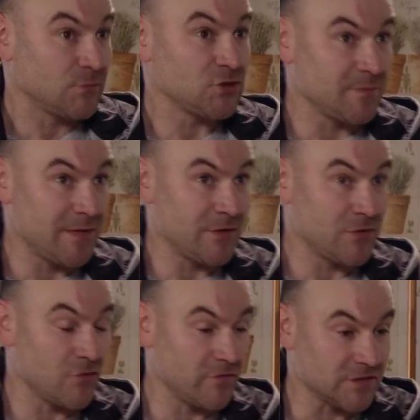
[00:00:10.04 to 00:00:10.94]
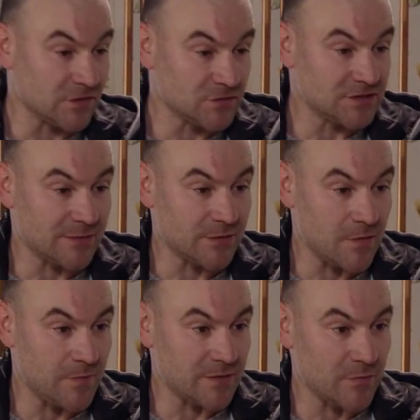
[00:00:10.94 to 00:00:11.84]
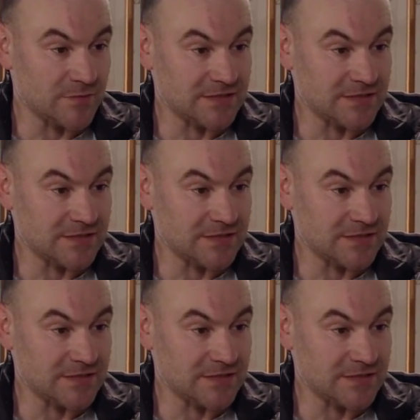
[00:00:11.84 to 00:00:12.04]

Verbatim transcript: just meet me in the Rovers at lunchtime. I've got to pick them up this